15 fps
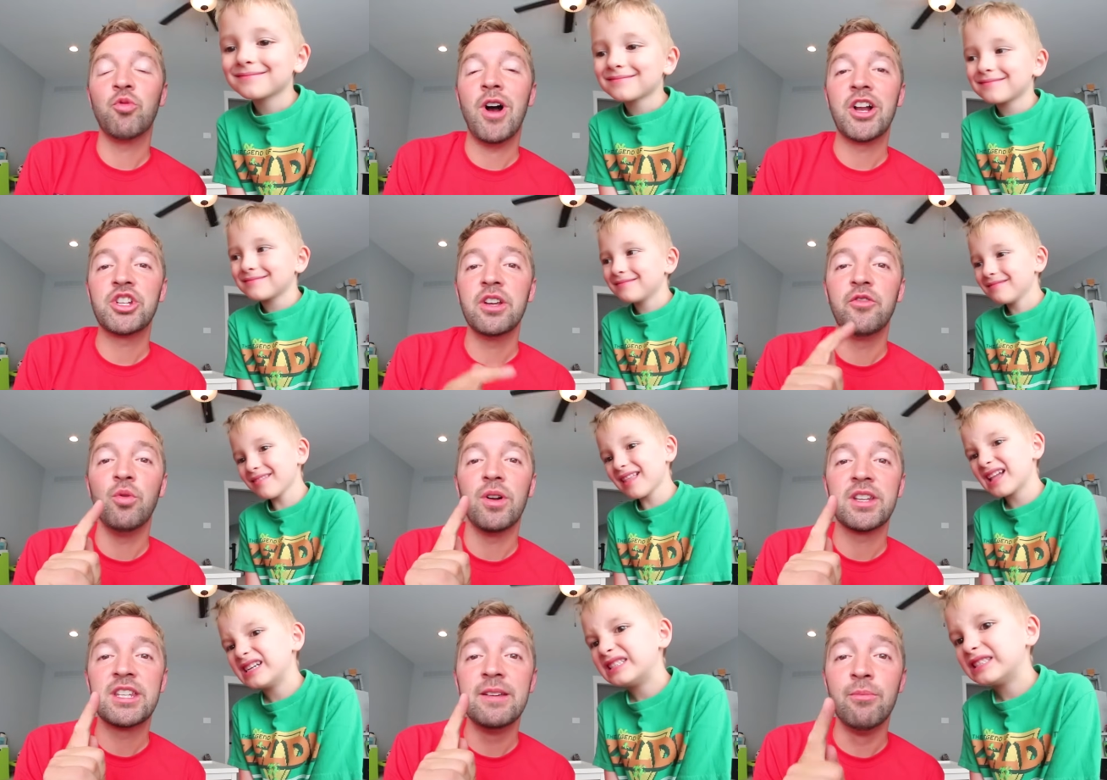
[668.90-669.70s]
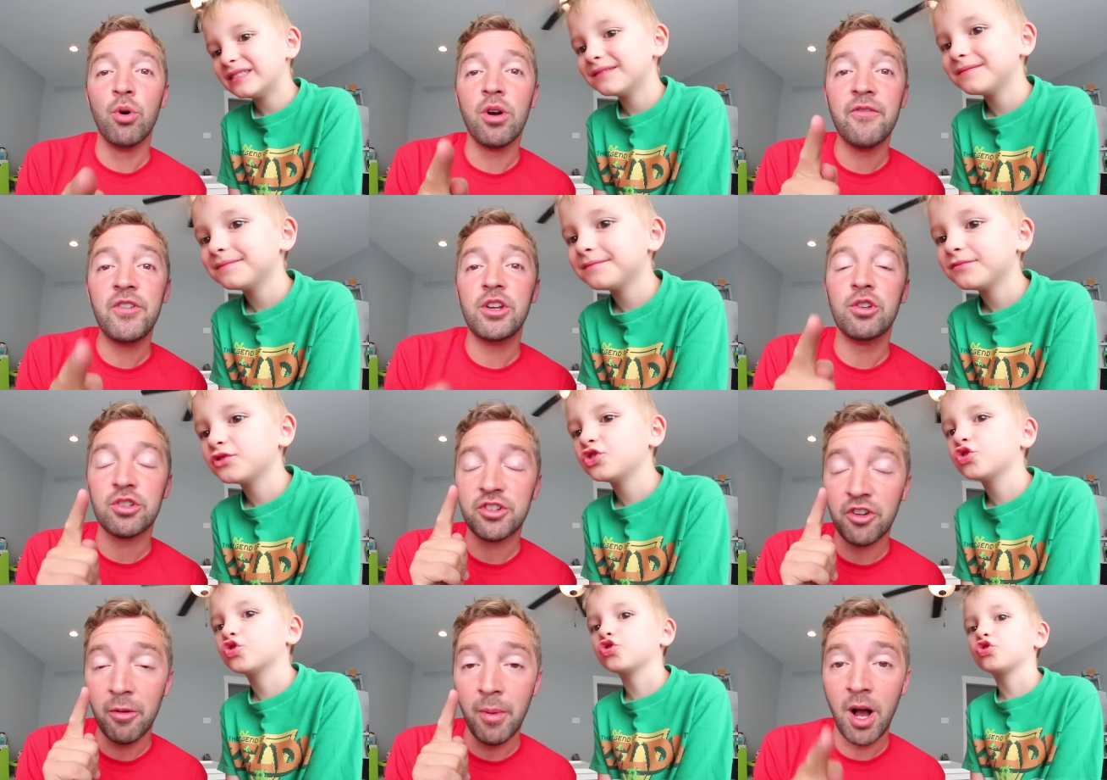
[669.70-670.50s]
Speaker 1: for watching. If you want to see more
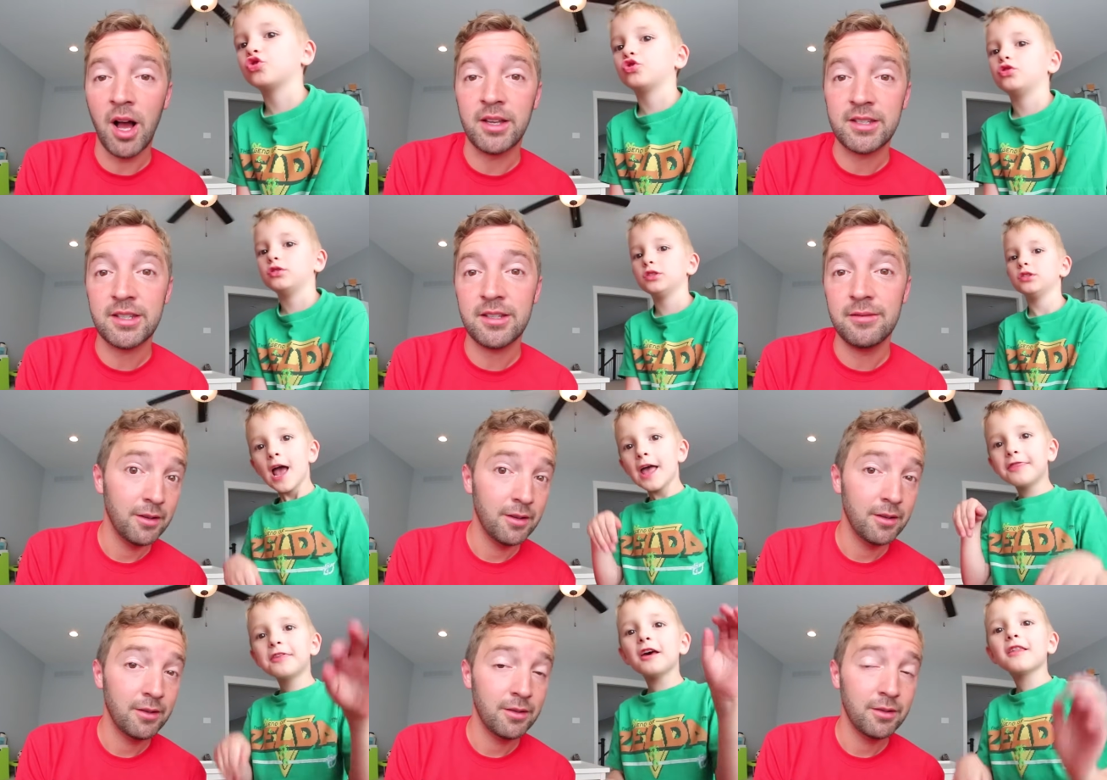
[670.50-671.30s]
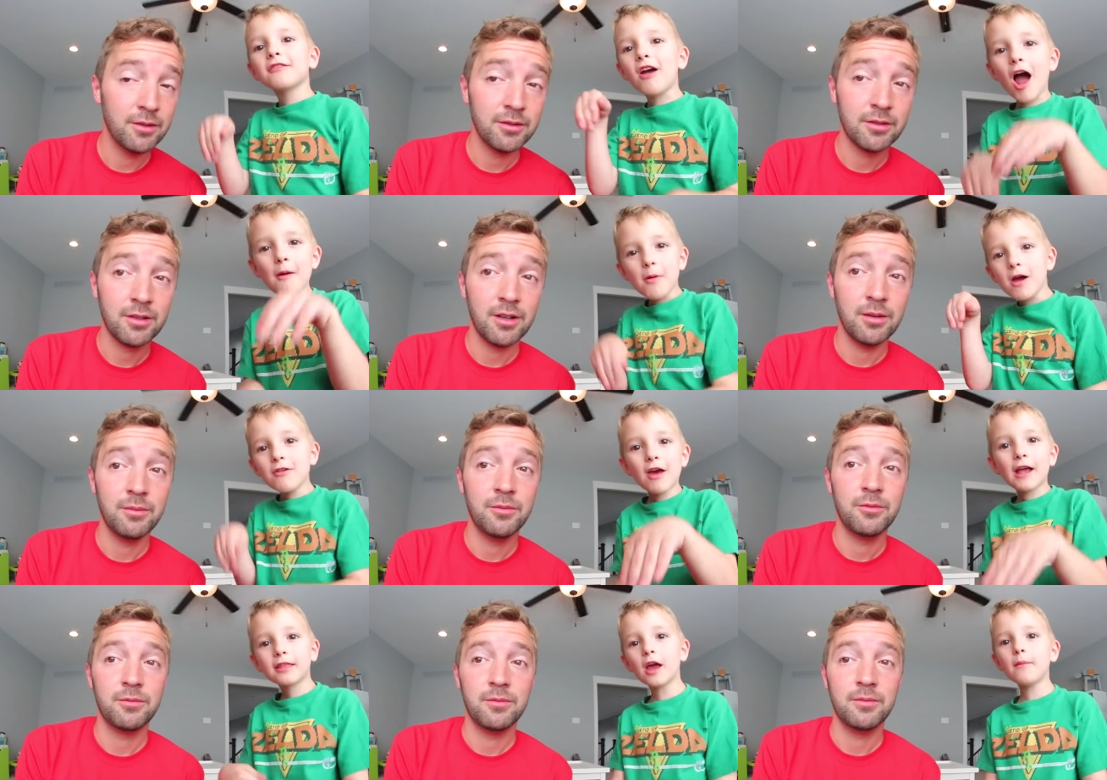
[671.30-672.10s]
videos from us, hit
Speaker 2: the subscribe button
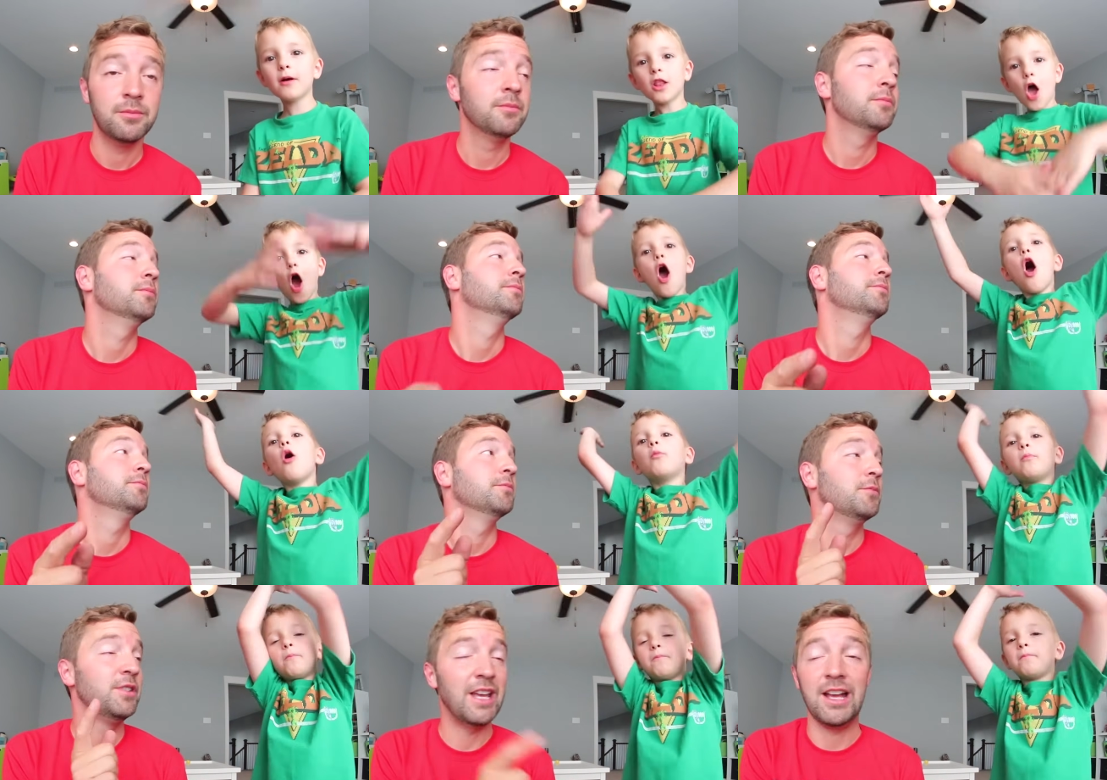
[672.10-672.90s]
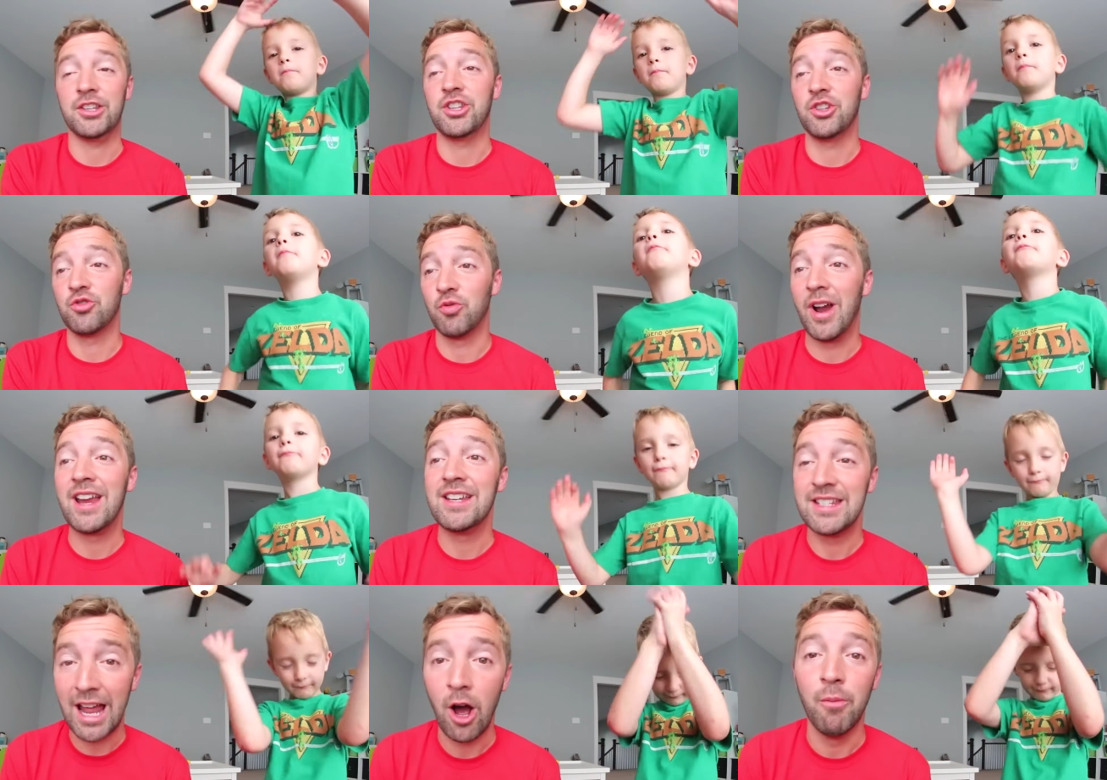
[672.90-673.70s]
right down below.
Speaker 1: Yes, it's
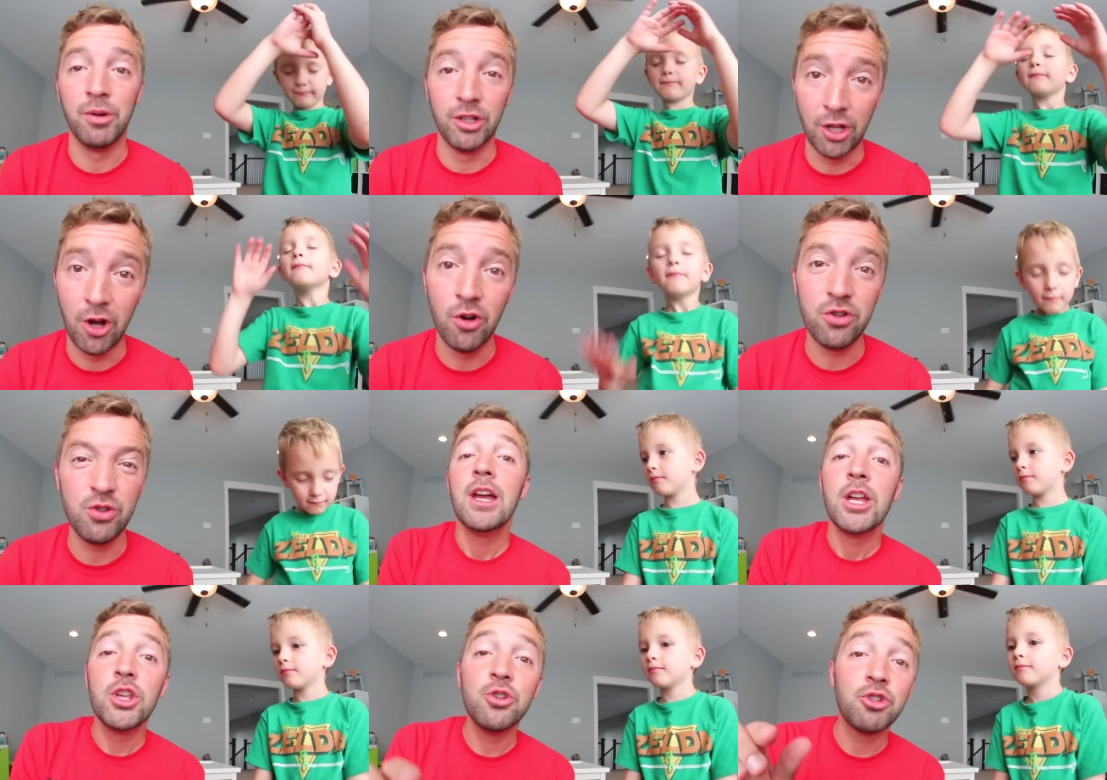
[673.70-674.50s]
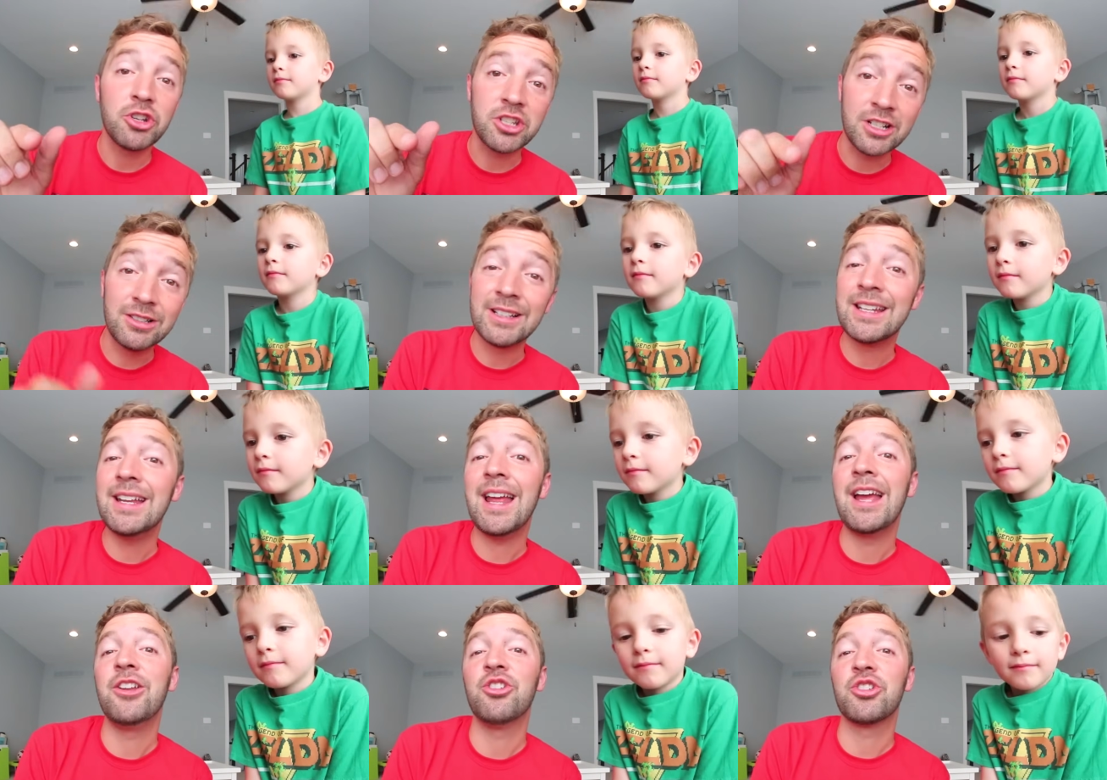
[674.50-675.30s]
right down below. You just click
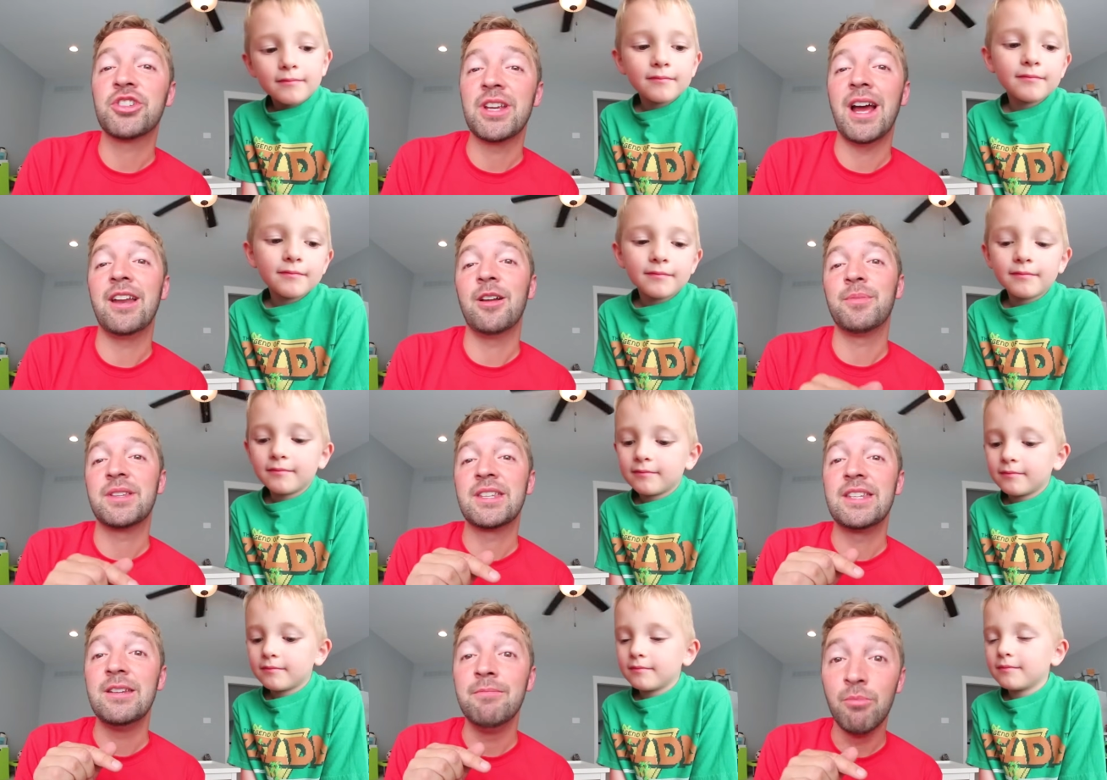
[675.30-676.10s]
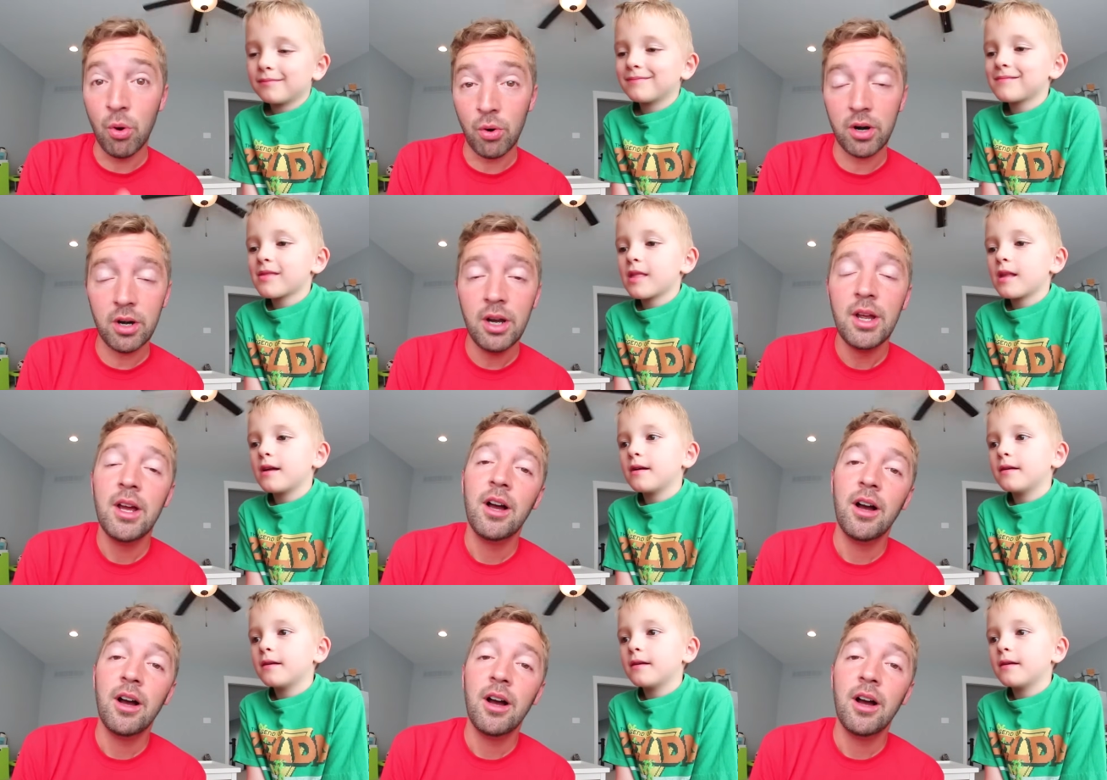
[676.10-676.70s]
it and you're signed up to see more.